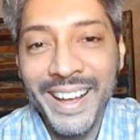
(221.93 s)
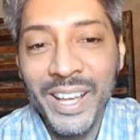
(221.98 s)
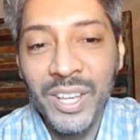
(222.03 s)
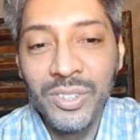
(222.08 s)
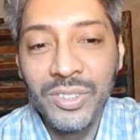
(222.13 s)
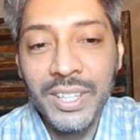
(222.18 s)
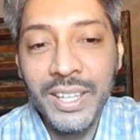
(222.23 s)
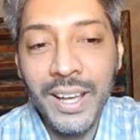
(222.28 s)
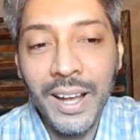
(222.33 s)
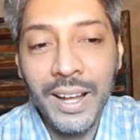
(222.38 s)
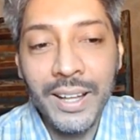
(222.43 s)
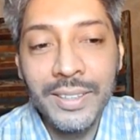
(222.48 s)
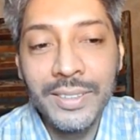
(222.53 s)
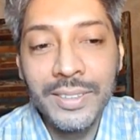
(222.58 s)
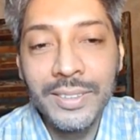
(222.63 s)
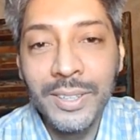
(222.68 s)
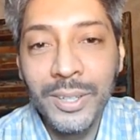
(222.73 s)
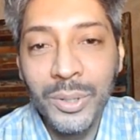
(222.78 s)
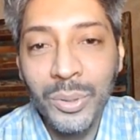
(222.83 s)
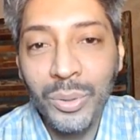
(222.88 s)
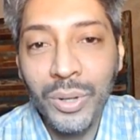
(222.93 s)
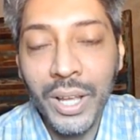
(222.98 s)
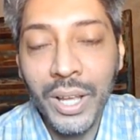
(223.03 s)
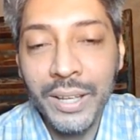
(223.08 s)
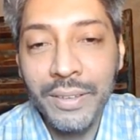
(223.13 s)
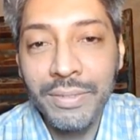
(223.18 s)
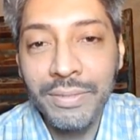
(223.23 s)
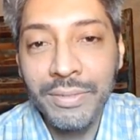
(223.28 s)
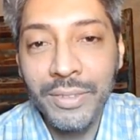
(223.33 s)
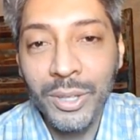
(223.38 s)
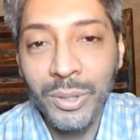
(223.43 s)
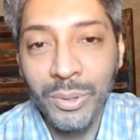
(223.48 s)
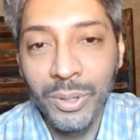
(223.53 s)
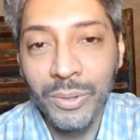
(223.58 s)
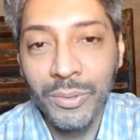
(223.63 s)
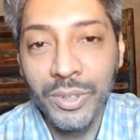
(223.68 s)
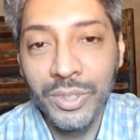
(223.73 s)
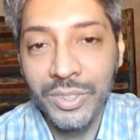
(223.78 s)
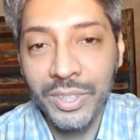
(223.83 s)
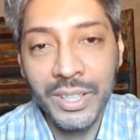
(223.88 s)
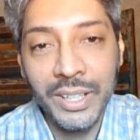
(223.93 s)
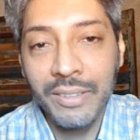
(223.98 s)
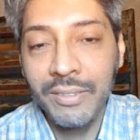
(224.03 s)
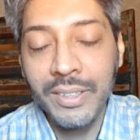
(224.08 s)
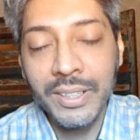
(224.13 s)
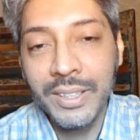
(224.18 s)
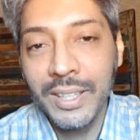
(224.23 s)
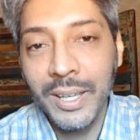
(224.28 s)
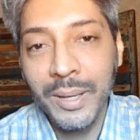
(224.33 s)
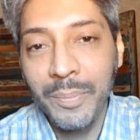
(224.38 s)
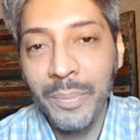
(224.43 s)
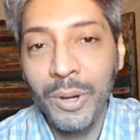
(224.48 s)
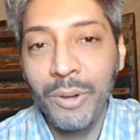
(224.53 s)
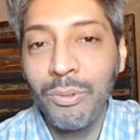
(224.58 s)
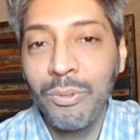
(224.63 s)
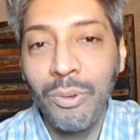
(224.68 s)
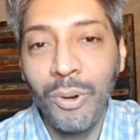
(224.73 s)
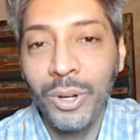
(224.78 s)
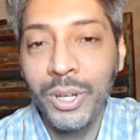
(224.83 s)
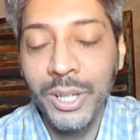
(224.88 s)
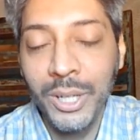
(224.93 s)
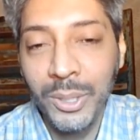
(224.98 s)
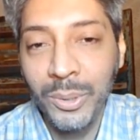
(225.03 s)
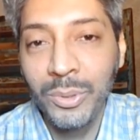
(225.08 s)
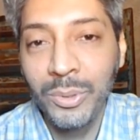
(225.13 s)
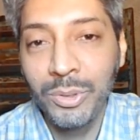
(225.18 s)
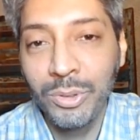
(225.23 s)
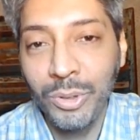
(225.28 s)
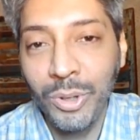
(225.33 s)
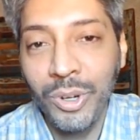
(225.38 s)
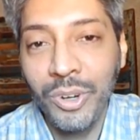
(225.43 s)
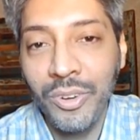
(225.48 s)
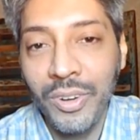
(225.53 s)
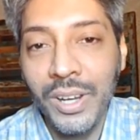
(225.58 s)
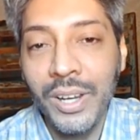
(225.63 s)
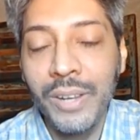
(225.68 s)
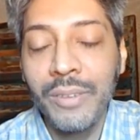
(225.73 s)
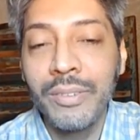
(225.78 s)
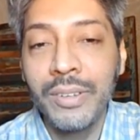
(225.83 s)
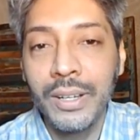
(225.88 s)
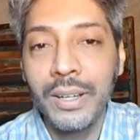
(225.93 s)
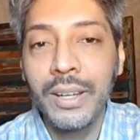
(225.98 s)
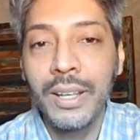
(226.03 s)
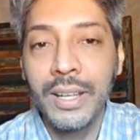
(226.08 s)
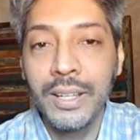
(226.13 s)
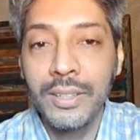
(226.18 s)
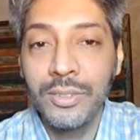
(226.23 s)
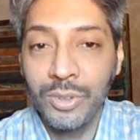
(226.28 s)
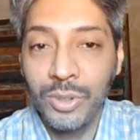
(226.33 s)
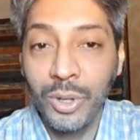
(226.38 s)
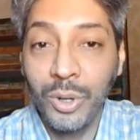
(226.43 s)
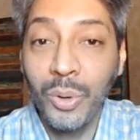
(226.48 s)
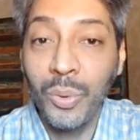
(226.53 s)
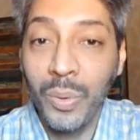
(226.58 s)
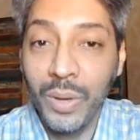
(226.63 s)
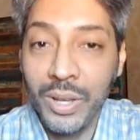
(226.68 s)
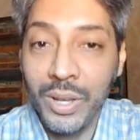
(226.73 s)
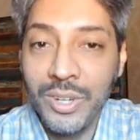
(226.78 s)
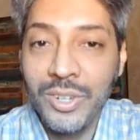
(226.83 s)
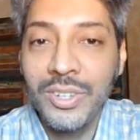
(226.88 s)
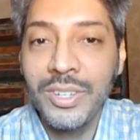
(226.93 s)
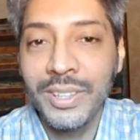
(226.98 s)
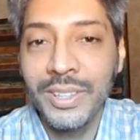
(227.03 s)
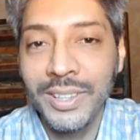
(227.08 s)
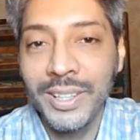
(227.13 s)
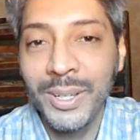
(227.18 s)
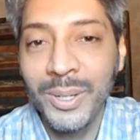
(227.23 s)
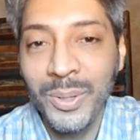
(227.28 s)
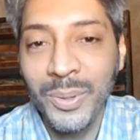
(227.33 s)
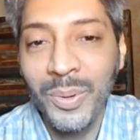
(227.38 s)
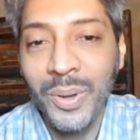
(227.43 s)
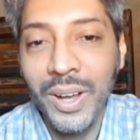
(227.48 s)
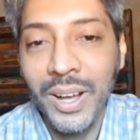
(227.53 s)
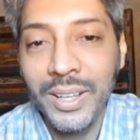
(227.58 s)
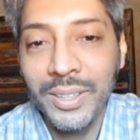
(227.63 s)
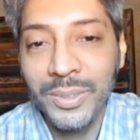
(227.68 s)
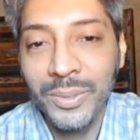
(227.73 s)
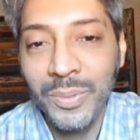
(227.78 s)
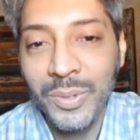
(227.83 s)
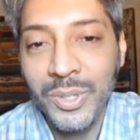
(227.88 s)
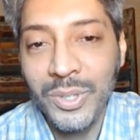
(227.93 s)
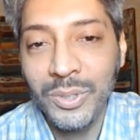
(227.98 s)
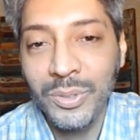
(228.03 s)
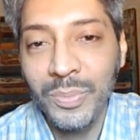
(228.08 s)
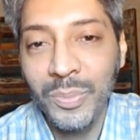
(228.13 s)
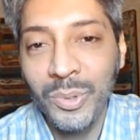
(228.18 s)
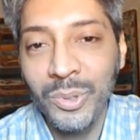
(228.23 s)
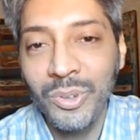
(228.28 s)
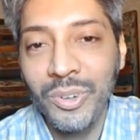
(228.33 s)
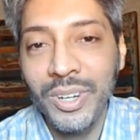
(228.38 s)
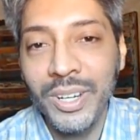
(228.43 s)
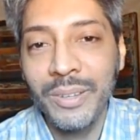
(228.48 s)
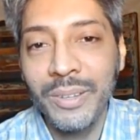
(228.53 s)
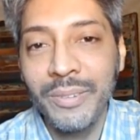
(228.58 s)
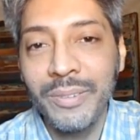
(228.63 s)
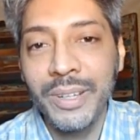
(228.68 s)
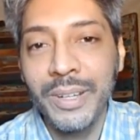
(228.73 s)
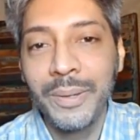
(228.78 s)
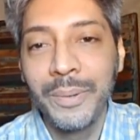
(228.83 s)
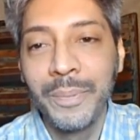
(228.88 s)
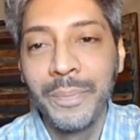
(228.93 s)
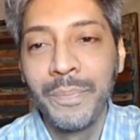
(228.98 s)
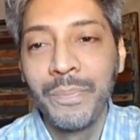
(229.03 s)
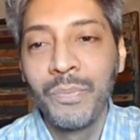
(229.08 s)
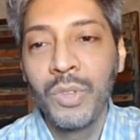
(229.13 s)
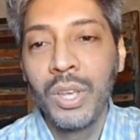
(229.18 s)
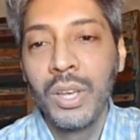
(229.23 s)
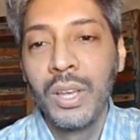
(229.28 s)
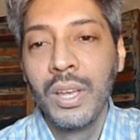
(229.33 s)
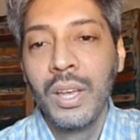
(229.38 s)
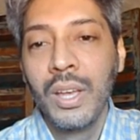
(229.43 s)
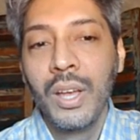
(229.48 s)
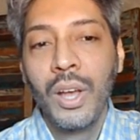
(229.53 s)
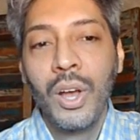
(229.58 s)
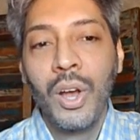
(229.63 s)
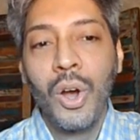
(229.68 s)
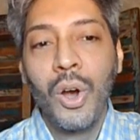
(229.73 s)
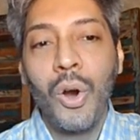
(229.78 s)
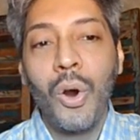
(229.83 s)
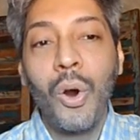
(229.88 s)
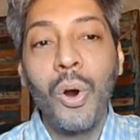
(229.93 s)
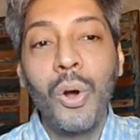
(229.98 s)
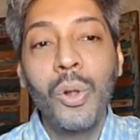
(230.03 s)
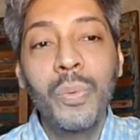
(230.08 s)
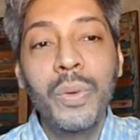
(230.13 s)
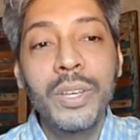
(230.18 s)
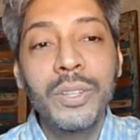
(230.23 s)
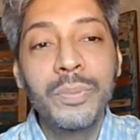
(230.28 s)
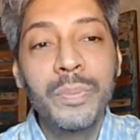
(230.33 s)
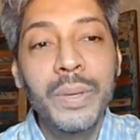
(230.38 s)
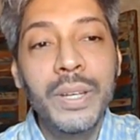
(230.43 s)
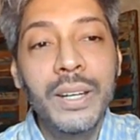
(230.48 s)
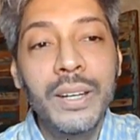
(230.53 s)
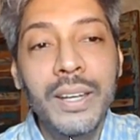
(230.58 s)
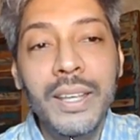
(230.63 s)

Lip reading: is the answer to life, the universe, and everything, but 42 is not relevant. It's the question that you ask which is more relevant. Always be